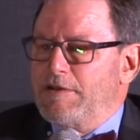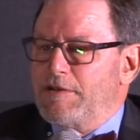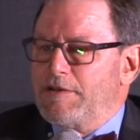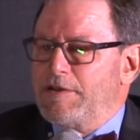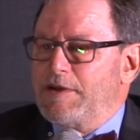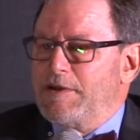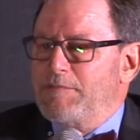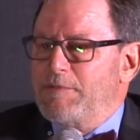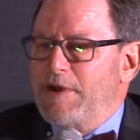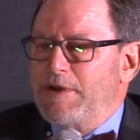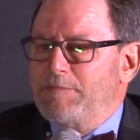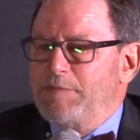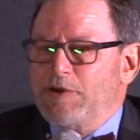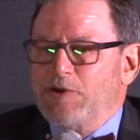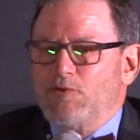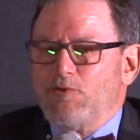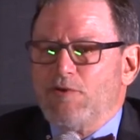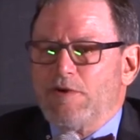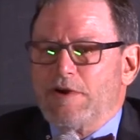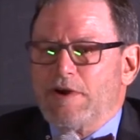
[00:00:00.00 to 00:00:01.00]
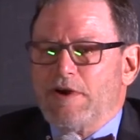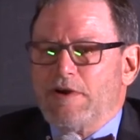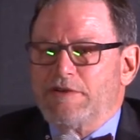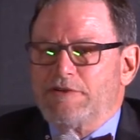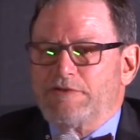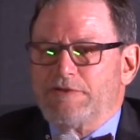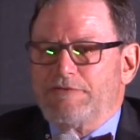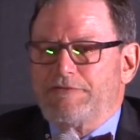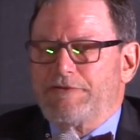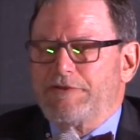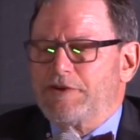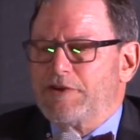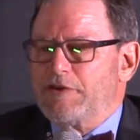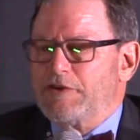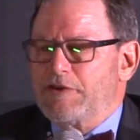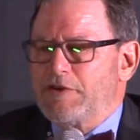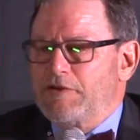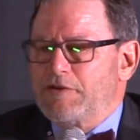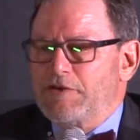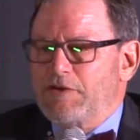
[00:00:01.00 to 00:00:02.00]
There may be all kinds of,
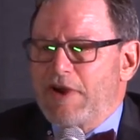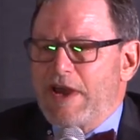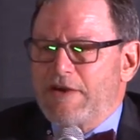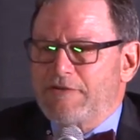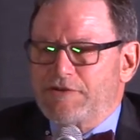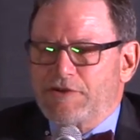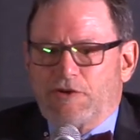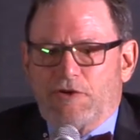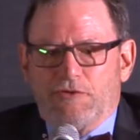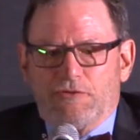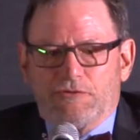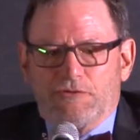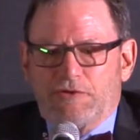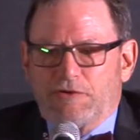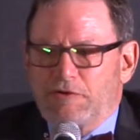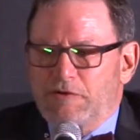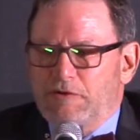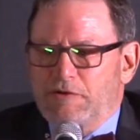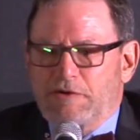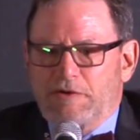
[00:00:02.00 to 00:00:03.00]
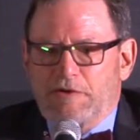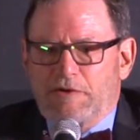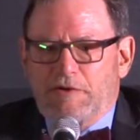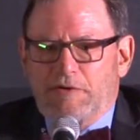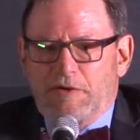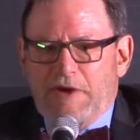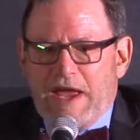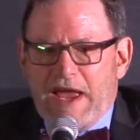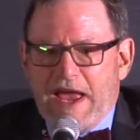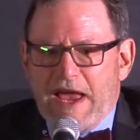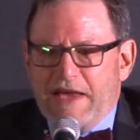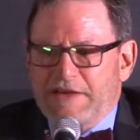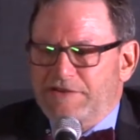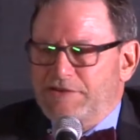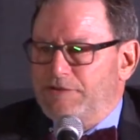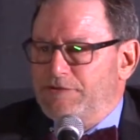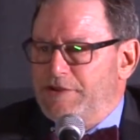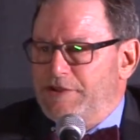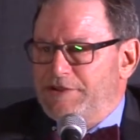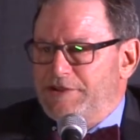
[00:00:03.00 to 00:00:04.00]
you have to go, a
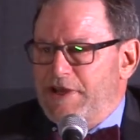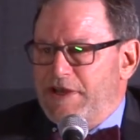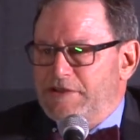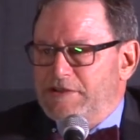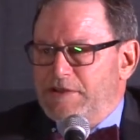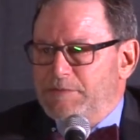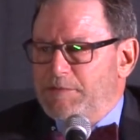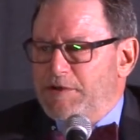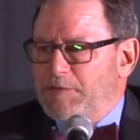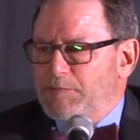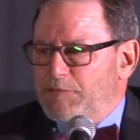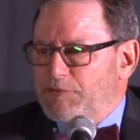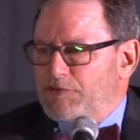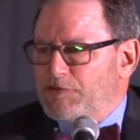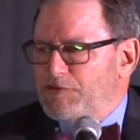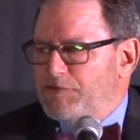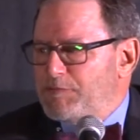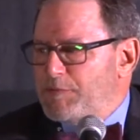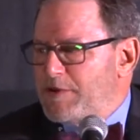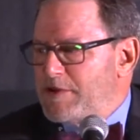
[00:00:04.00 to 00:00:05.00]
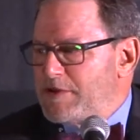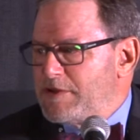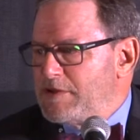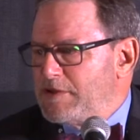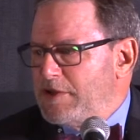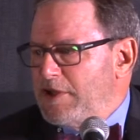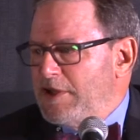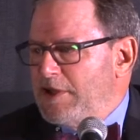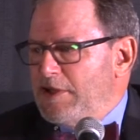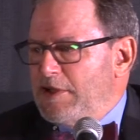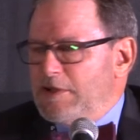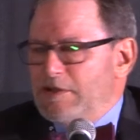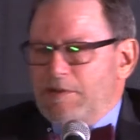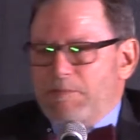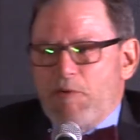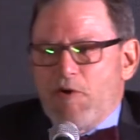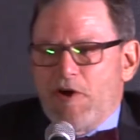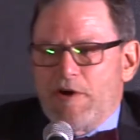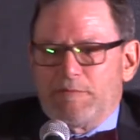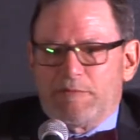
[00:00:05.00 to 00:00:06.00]
HASA lease has to be approved by the
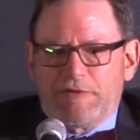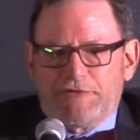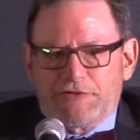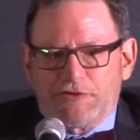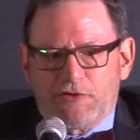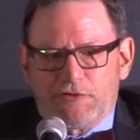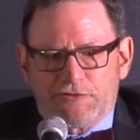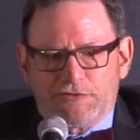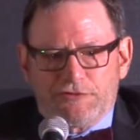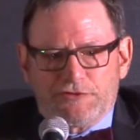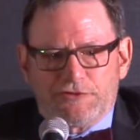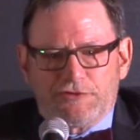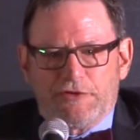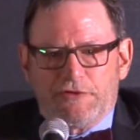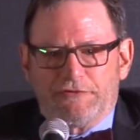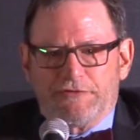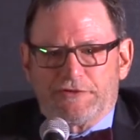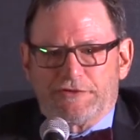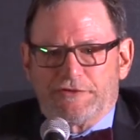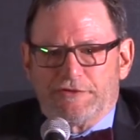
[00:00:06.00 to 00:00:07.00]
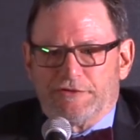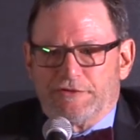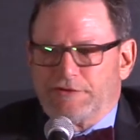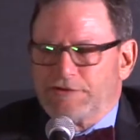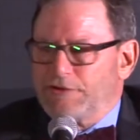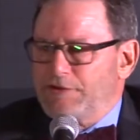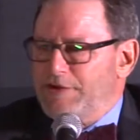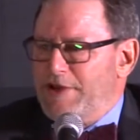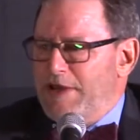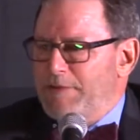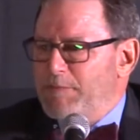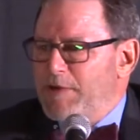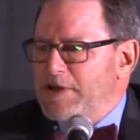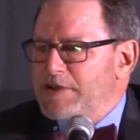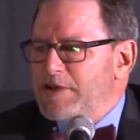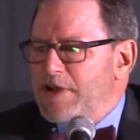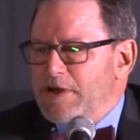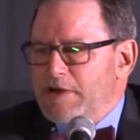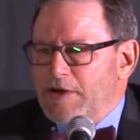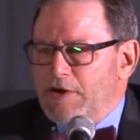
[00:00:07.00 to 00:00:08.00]
Department of Social Services, so that
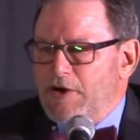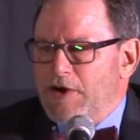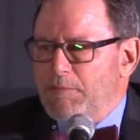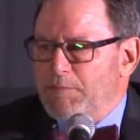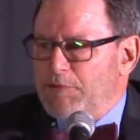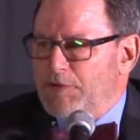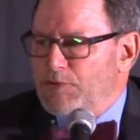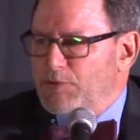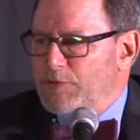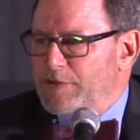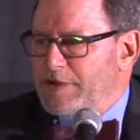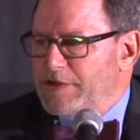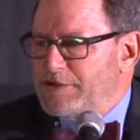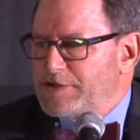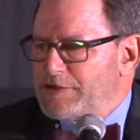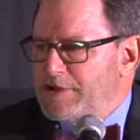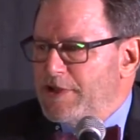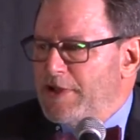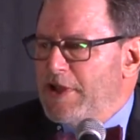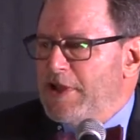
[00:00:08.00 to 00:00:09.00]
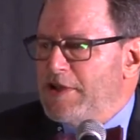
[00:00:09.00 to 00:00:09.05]
might take a couple of weeks.